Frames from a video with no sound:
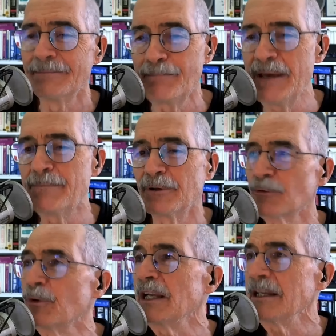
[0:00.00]
people are
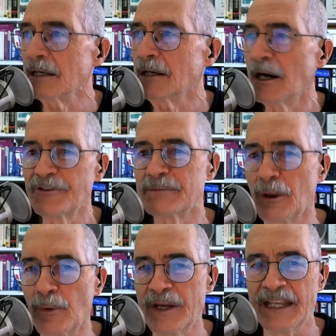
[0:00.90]
really
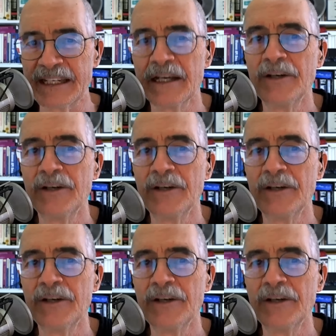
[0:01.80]
uncomfortable with it.